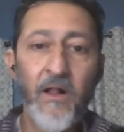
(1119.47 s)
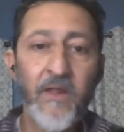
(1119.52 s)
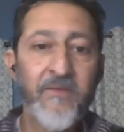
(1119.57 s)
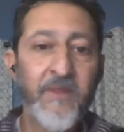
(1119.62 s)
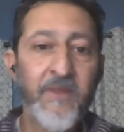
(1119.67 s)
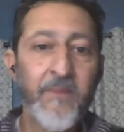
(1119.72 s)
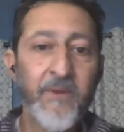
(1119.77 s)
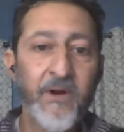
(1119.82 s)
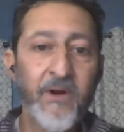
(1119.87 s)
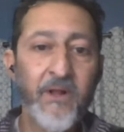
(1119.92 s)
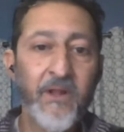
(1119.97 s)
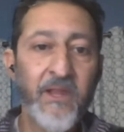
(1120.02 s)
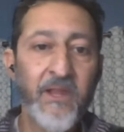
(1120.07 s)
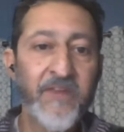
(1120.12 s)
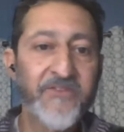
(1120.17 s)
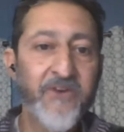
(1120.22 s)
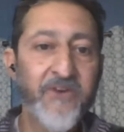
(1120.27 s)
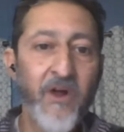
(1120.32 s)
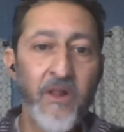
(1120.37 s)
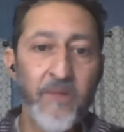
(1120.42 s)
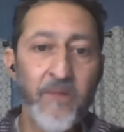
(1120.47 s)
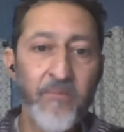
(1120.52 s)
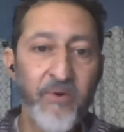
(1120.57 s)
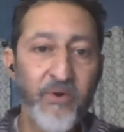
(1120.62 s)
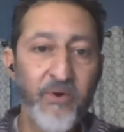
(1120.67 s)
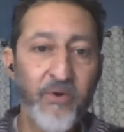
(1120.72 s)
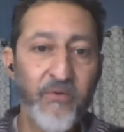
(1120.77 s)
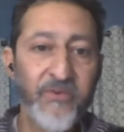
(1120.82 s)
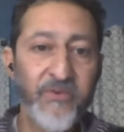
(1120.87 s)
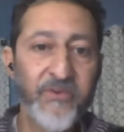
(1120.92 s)
them, their cholesterol
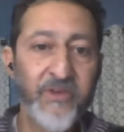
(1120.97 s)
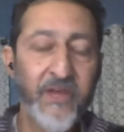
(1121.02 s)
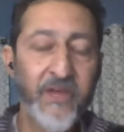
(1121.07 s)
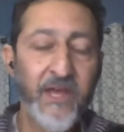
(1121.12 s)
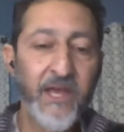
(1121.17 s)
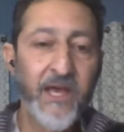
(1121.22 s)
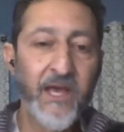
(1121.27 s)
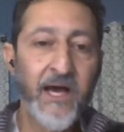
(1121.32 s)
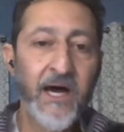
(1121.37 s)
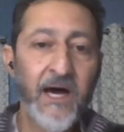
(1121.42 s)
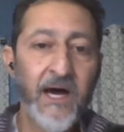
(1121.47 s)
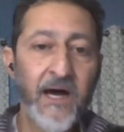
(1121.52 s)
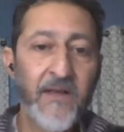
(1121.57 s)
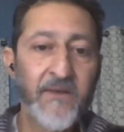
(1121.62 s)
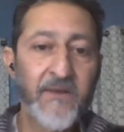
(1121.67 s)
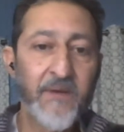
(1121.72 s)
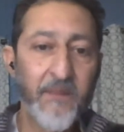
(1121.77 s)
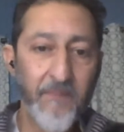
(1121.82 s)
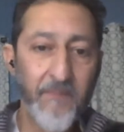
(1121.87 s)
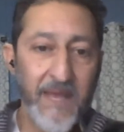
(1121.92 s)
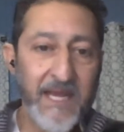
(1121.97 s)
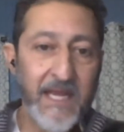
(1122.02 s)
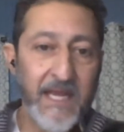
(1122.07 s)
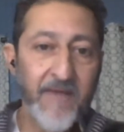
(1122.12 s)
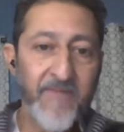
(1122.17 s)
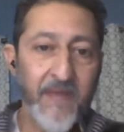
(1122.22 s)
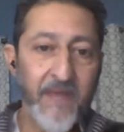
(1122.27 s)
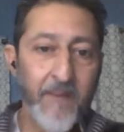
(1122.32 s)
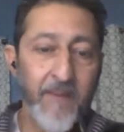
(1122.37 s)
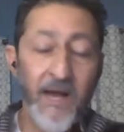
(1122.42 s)
improves. Many
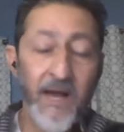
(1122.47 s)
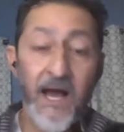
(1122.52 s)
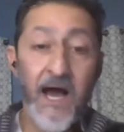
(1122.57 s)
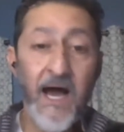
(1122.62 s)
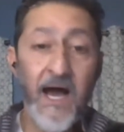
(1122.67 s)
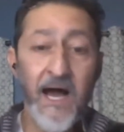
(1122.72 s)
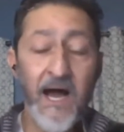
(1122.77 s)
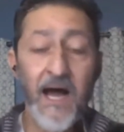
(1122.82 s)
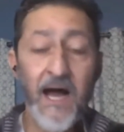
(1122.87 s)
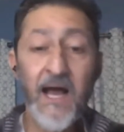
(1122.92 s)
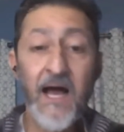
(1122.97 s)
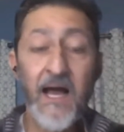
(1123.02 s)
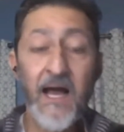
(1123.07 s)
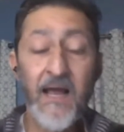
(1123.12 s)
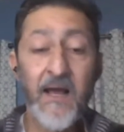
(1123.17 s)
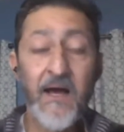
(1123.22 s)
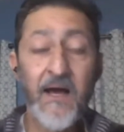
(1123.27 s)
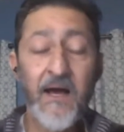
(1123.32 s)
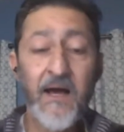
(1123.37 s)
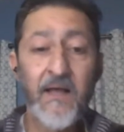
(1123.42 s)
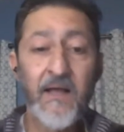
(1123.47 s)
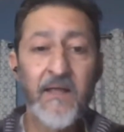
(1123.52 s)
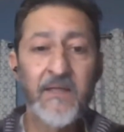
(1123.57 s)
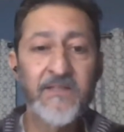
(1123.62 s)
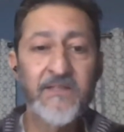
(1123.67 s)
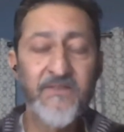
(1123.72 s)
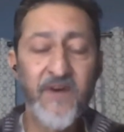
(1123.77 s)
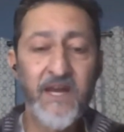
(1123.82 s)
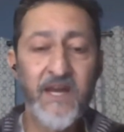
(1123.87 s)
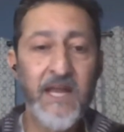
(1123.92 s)
of them,
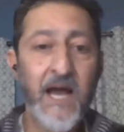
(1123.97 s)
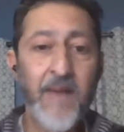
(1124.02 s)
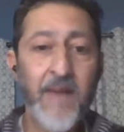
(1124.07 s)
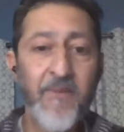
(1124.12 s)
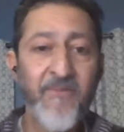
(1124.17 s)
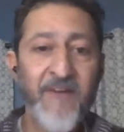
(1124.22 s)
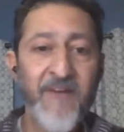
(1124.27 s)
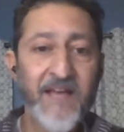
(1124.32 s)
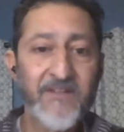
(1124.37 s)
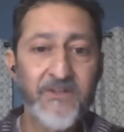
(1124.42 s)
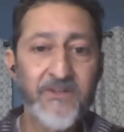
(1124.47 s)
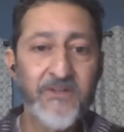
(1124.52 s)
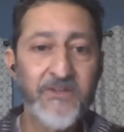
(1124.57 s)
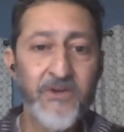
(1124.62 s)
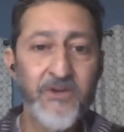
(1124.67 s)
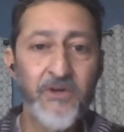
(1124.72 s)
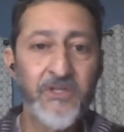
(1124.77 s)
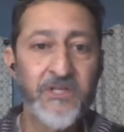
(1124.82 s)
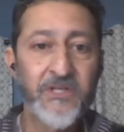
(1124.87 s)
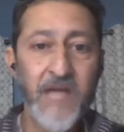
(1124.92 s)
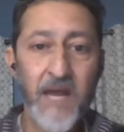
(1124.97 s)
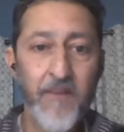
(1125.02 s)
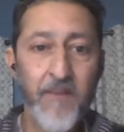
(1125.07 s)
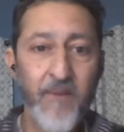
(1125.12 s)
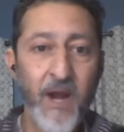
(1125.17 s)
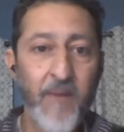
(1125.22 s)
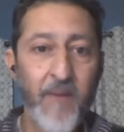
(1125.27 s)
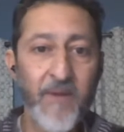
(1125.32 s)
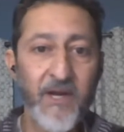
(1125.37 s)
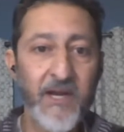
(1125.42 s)
it's funny, I'm a vascular surgeon, not a
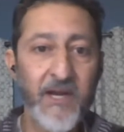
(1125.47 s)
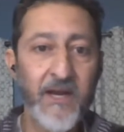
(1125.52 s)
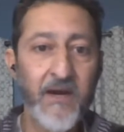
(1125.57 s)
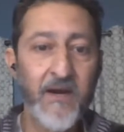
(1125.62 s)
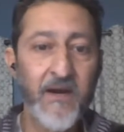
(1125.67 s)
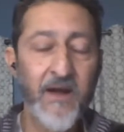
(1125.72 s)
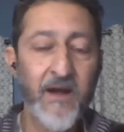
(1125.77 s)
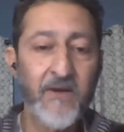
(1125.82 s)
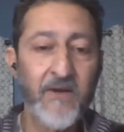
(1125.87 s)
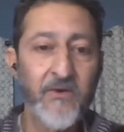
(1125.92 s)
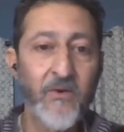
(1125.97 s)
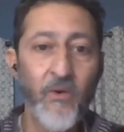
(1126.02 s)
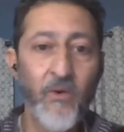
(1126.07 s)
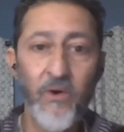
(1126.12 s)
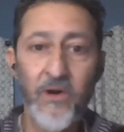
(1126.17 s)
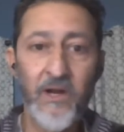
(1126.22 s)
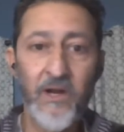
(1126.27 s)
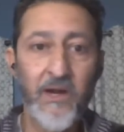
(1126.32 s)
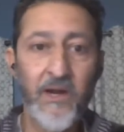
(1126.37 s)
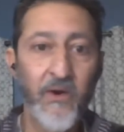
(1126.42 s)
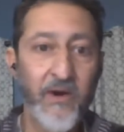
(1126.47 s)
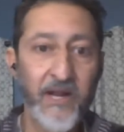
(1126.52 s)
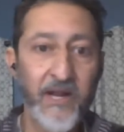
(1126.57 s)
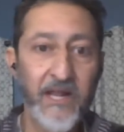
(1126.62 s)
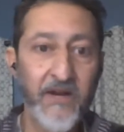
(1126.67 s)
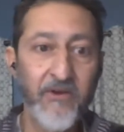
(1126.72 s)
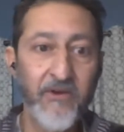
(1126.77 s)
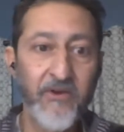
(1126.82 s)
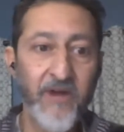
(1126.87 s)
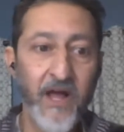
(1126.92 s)
primary care doctor or an
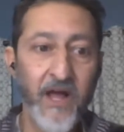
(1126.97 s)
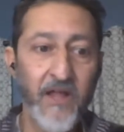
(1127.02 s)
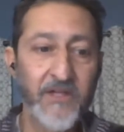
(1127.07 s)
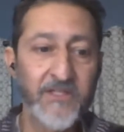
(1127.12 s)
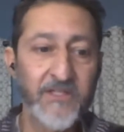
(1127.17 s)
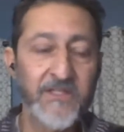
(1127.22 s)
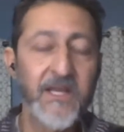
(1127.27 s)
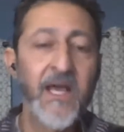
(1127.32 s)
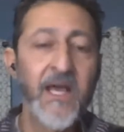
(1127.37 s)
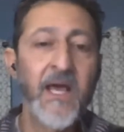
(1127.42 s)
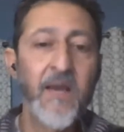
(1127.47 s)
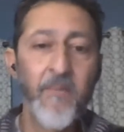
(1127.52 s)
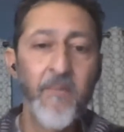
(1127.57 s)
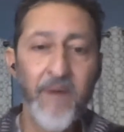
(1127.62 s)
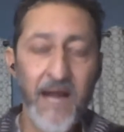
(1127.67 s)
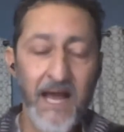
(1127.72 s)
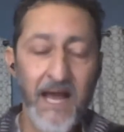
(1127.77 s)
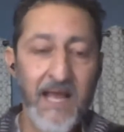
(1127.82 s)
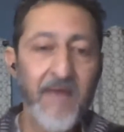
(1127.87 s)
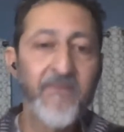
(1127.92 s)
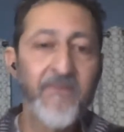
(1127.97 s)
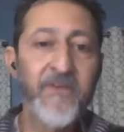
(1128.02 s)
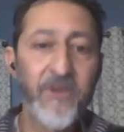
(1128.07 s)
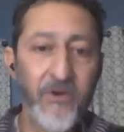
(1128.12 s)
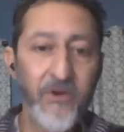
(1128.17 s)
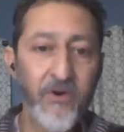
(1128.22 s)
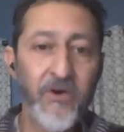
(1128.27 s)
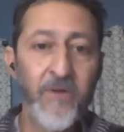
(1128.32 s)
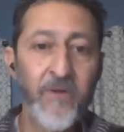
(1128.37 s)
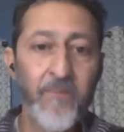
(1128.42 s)
endocrinologist, but I have
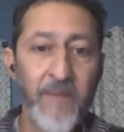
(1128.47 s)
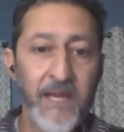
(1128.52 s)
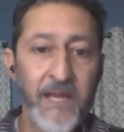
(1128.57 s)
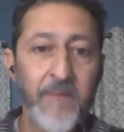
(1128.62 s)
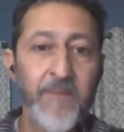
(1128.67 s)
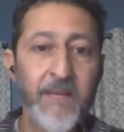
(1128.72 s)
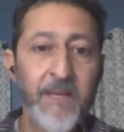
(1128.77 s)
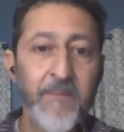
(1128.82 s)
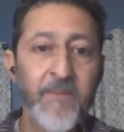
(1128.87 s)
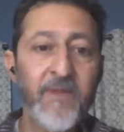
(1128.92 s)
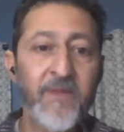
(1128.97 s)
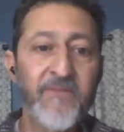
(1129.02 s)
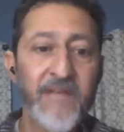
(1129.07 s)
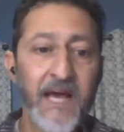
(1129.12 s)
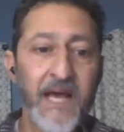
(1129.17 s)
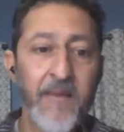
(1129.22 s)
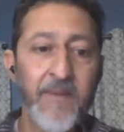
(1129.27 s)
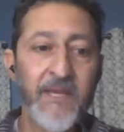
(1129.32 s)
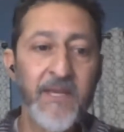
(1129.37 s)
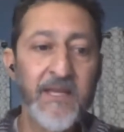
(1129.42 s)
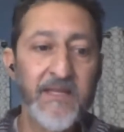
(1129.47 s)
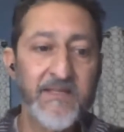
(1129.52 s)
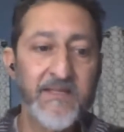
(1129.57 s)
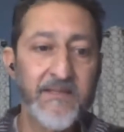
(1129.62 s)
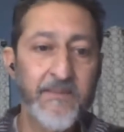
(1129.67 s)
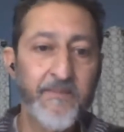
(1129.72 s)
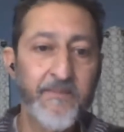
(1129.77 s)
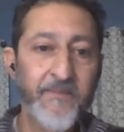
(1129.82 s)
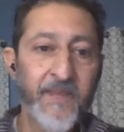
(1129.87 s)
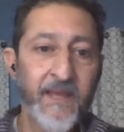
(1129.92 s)
cured many people of diabetes,
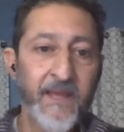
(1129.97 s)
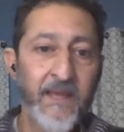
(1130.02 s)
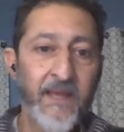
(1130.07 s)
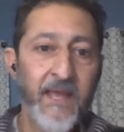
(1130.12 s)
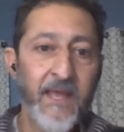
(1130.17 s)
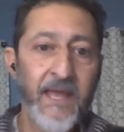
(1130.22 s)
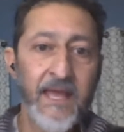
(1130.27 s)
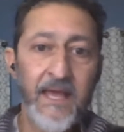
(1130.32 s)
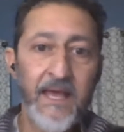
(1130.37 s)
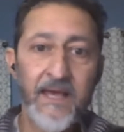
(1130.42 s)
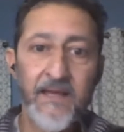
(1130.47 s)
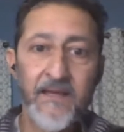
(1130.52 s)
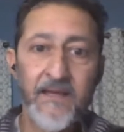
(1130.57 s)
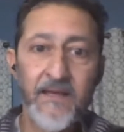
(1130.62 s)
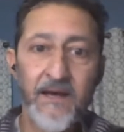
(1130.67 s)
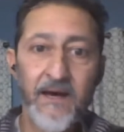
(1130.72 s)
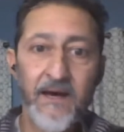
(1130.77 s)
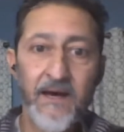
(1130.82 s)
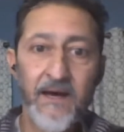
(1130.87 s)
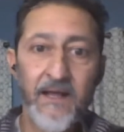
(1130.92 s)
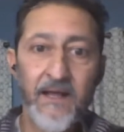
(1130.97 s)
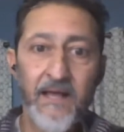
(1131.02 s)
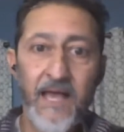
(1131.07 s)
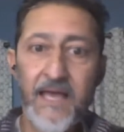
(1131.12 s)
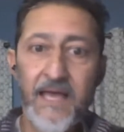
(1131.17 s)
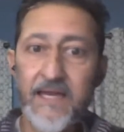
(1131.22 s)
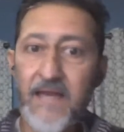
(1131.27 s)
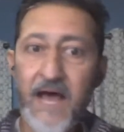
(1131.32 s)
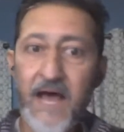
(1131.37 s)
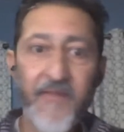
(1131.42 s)
and
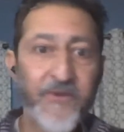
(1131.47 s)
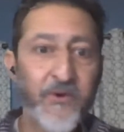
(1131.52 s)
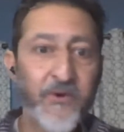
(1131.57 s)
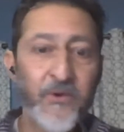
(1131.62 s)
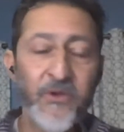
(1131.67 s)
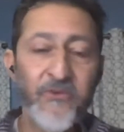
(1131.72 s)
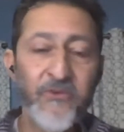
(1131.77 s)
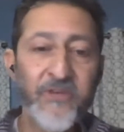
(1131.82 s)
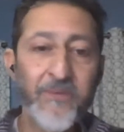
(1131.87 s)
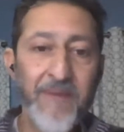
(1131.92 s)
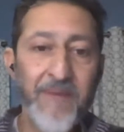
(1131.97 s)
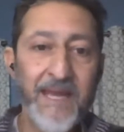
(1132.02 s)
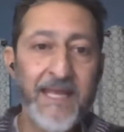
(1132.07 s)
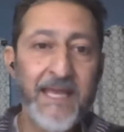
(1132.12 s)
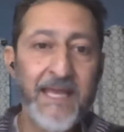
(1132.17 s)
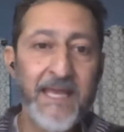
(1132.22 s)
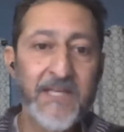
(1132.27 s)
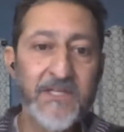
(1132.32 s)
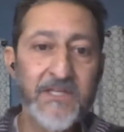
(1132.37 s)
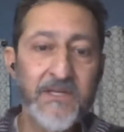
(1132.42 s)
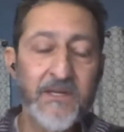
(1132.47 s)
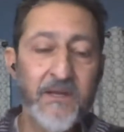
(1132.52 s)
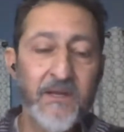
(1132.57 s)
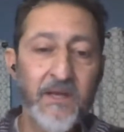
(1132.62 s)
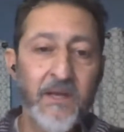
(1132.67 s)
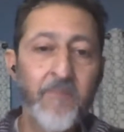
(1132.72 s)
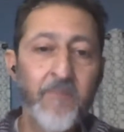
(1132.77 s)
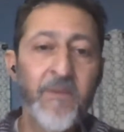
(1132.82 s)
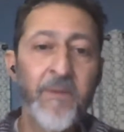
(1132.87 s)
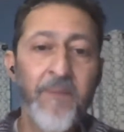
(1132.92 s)
not through using medication,
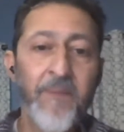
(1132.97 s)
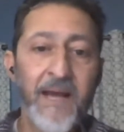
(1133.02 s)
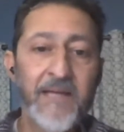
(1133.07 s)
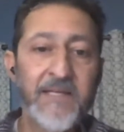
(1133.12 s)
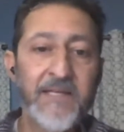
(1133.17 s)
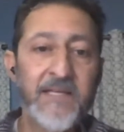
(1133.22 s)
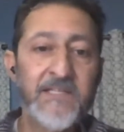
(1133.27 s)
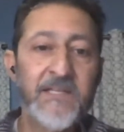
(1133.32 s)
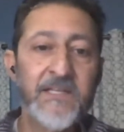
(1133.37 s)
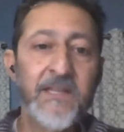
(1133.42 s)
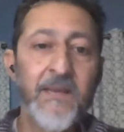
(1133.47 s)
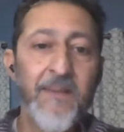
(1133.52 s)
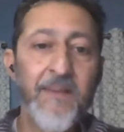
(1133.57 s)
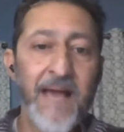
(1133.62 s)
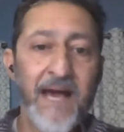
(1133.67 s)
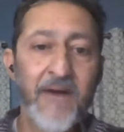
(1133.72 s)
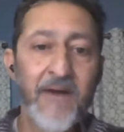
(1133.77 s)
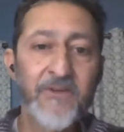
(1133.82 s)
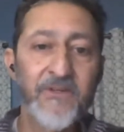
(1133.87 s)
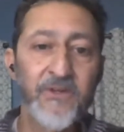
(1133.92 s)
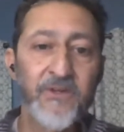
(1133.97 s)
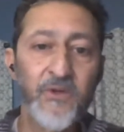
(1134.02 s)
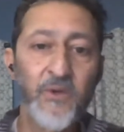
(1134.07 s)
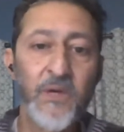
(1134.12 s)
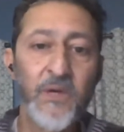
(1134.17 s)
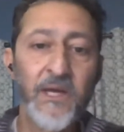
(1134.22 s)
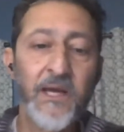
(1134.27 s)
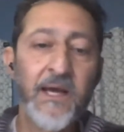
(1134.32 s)
but by teaching them how to